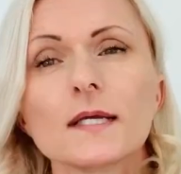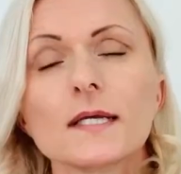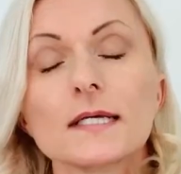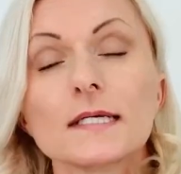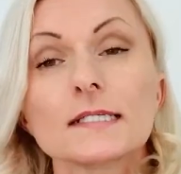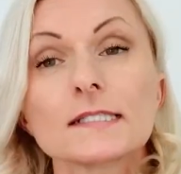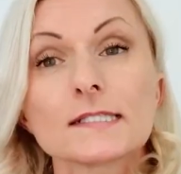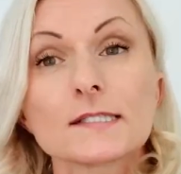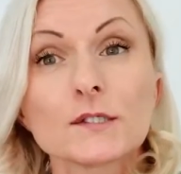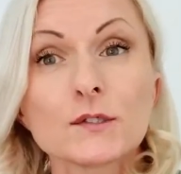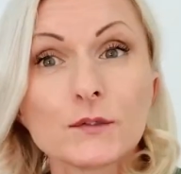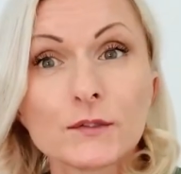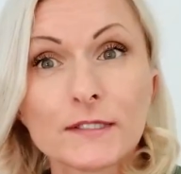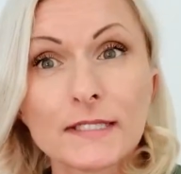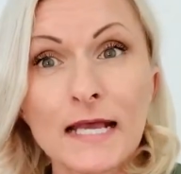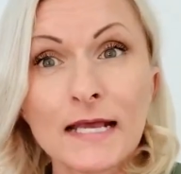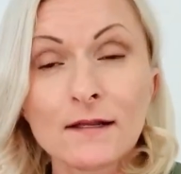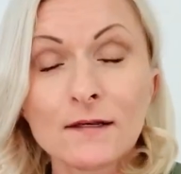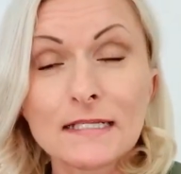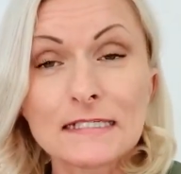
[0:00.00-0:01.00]
So
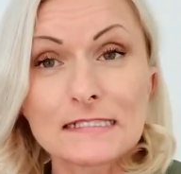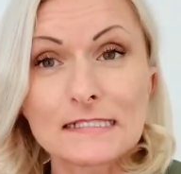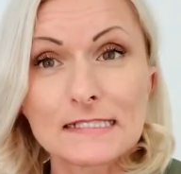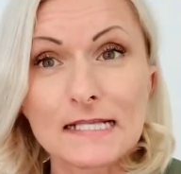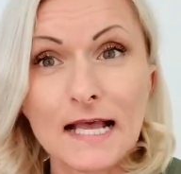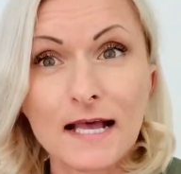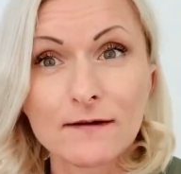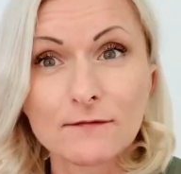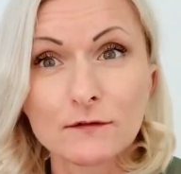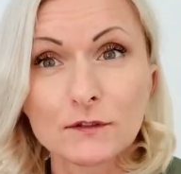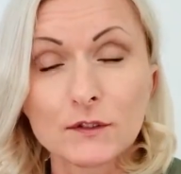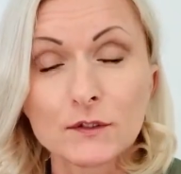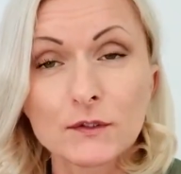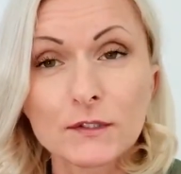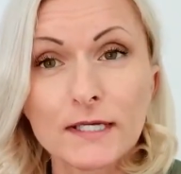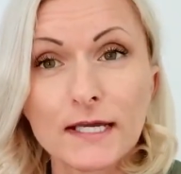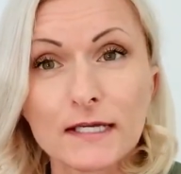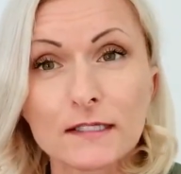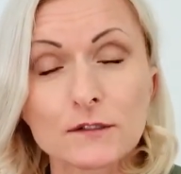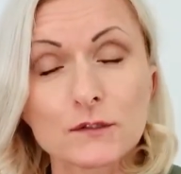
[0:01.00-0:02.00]
now let's have a look at